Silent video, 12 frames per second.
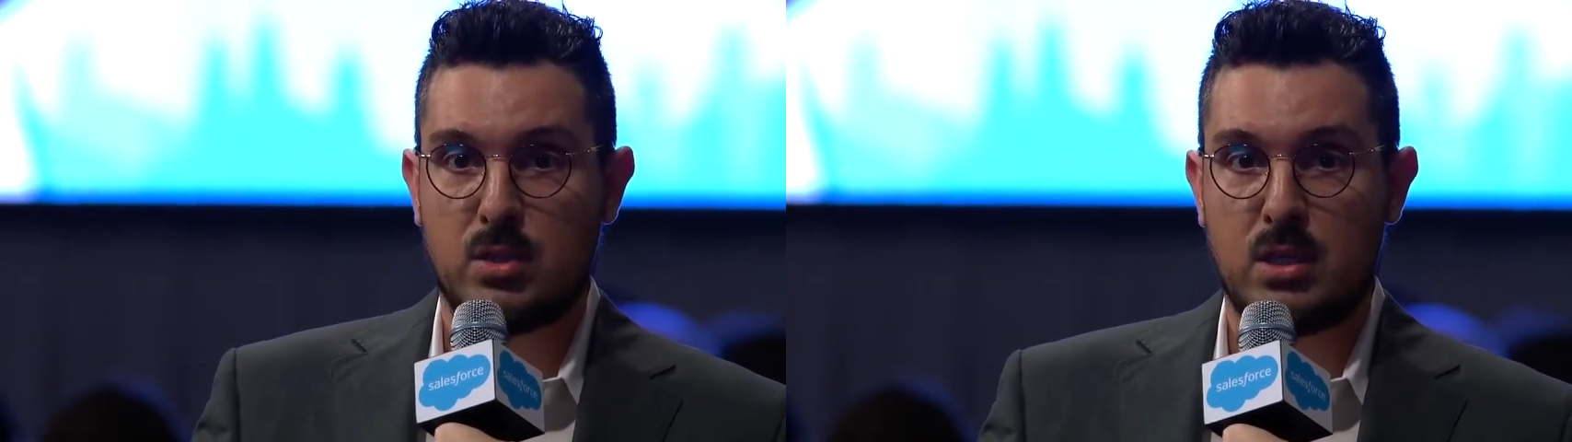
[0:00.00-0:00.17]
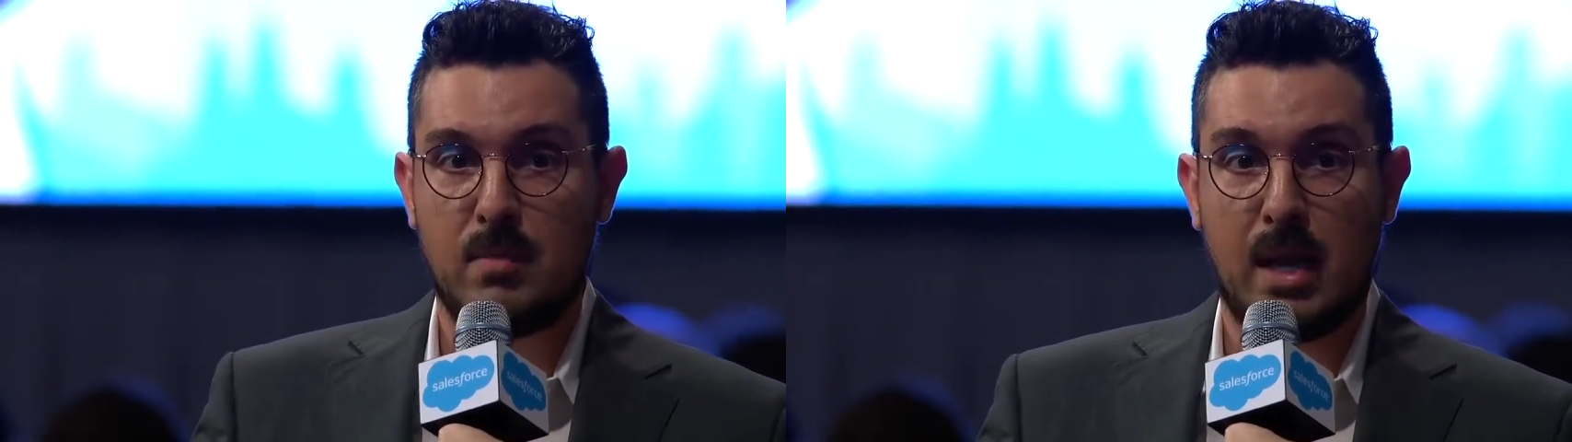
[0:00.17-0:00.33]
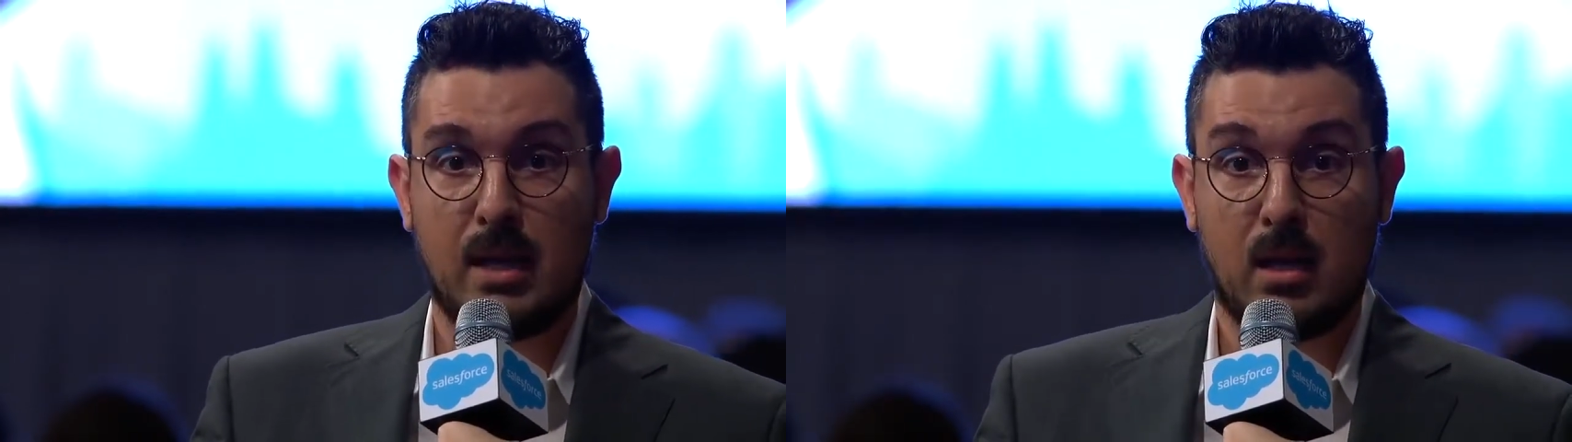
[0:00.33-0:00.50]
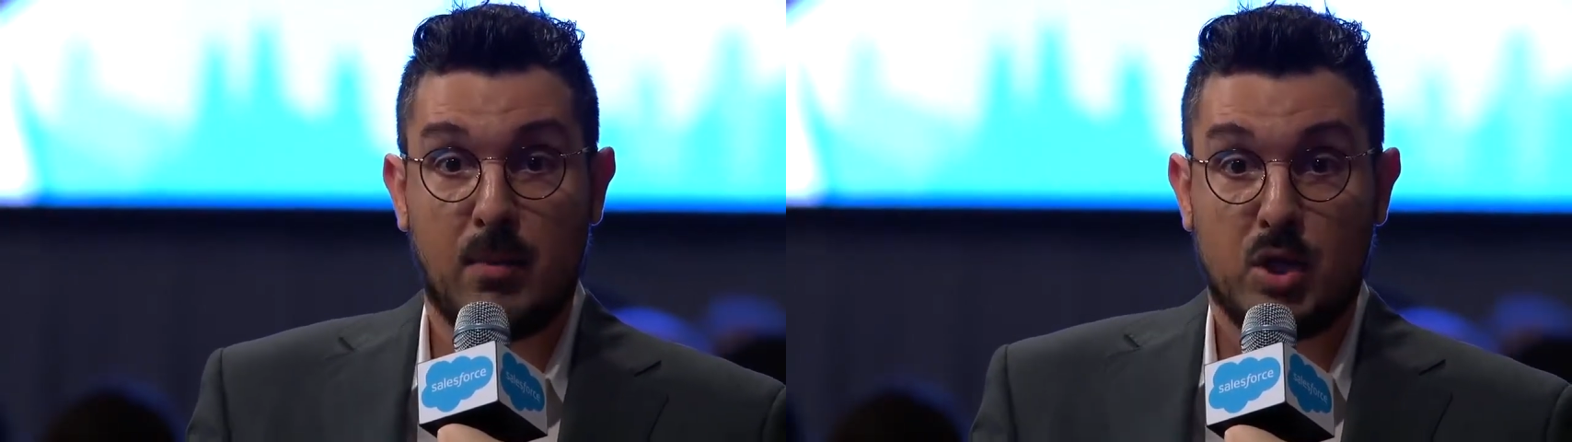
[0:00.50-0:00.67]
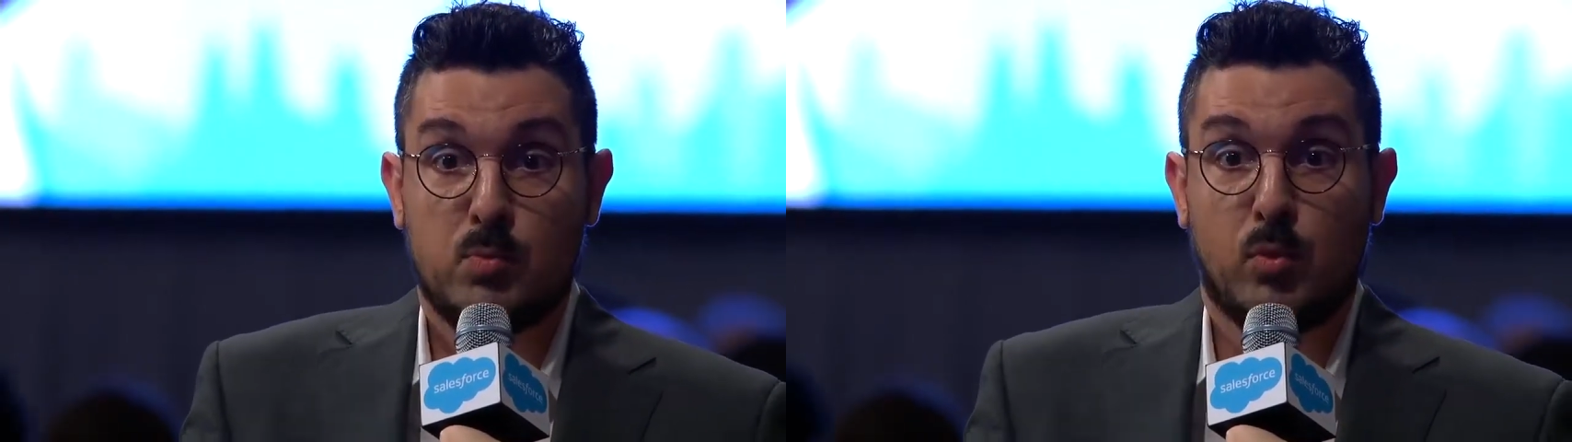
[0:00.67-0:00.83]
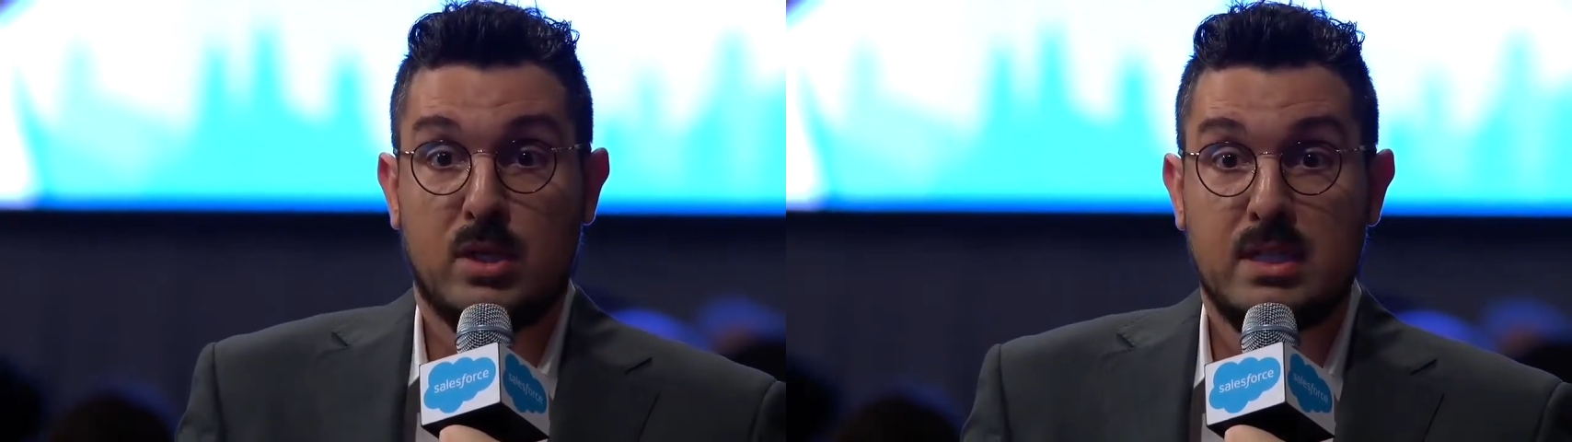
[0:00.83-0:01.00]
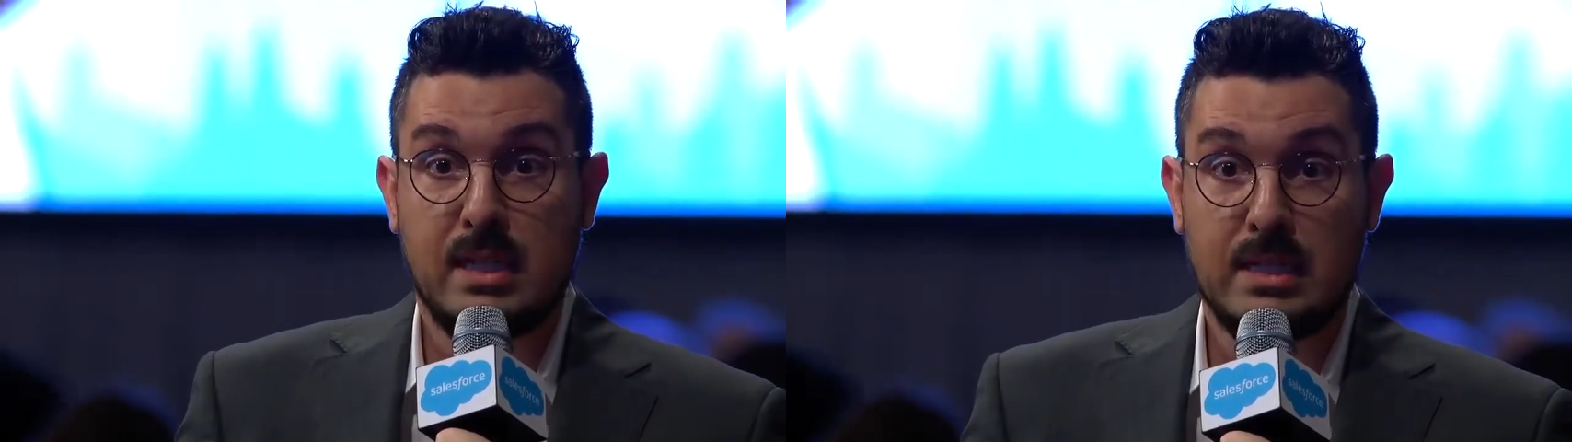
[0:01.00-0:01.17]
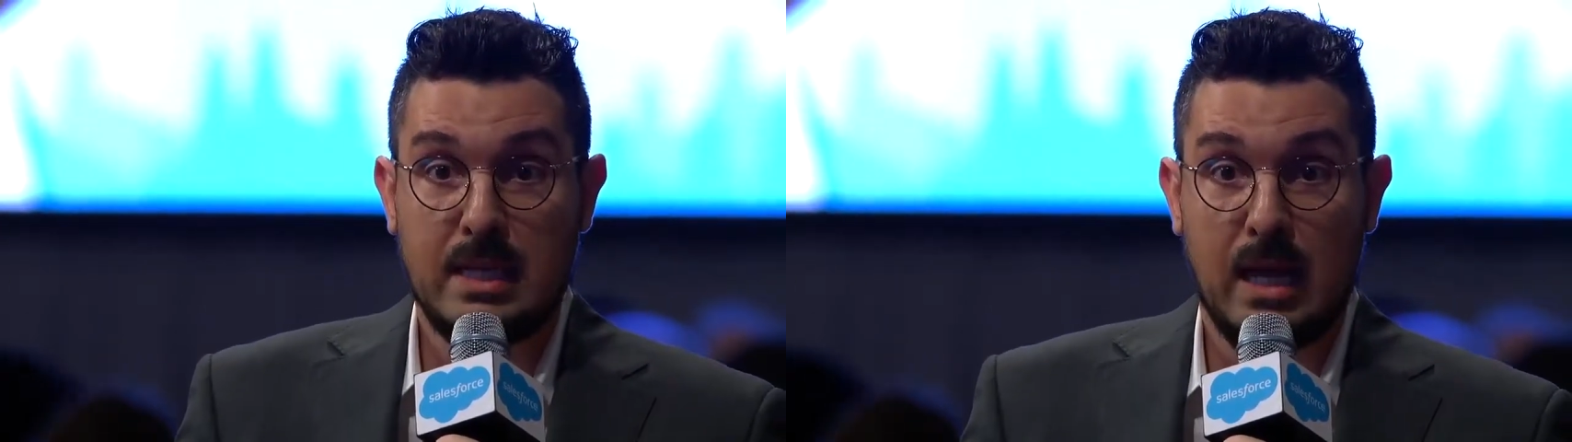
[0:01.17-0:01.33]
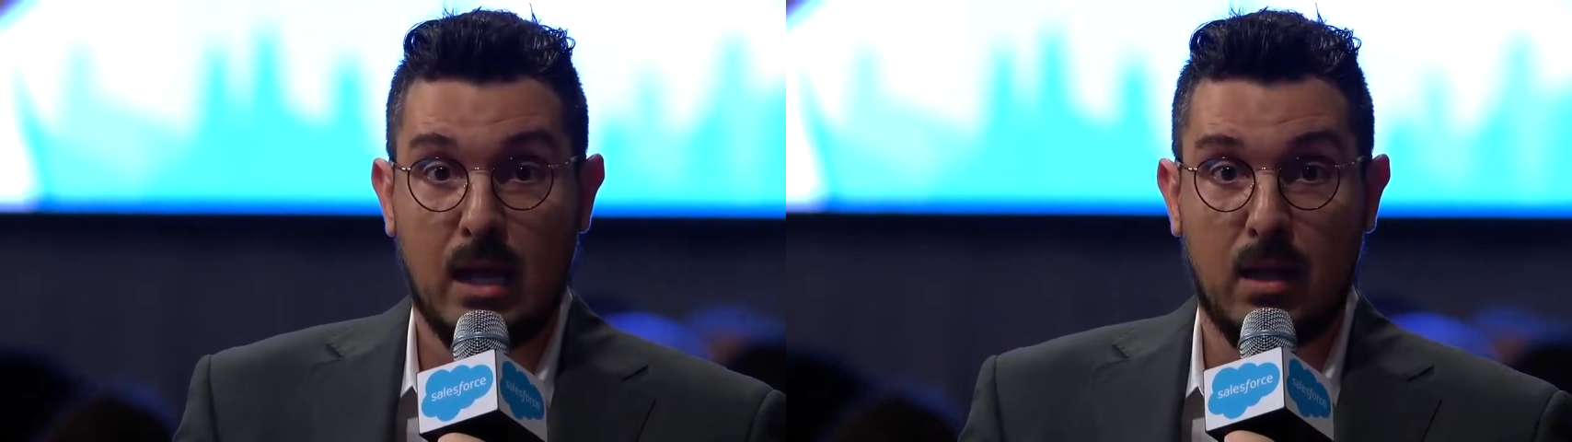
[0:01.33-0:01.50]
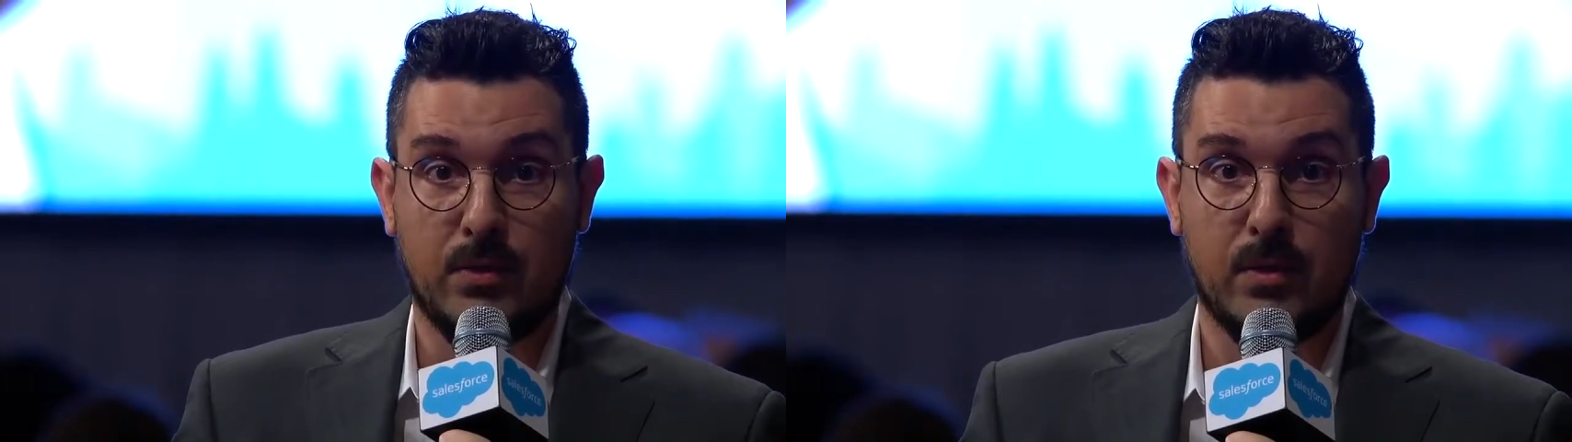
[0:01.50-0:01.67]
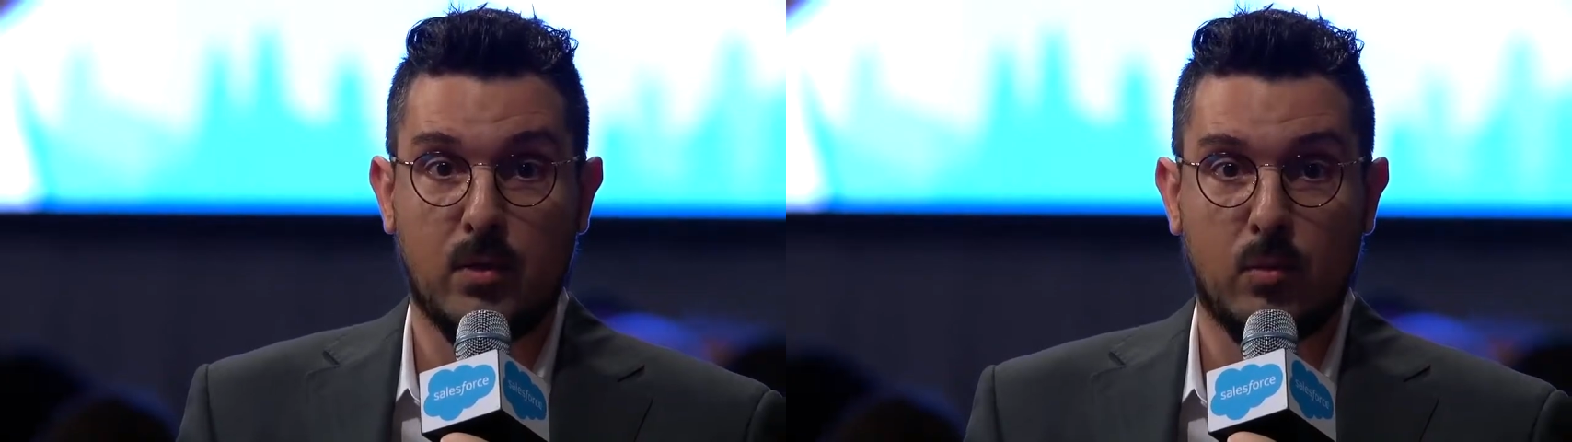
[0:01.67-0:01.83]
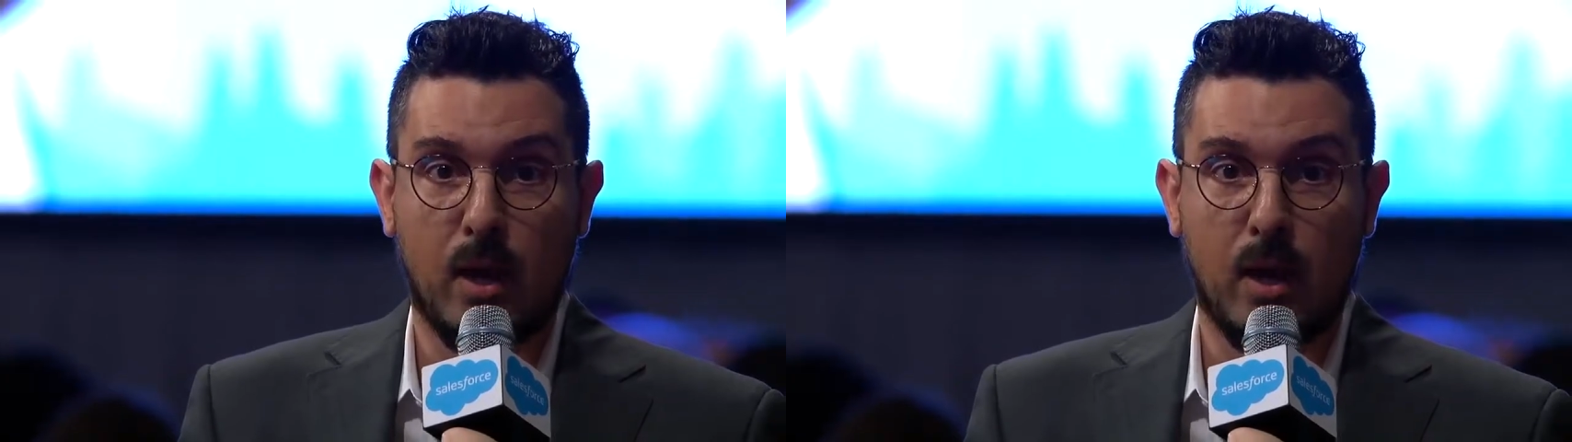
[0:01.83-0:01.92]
demand in a much more detailed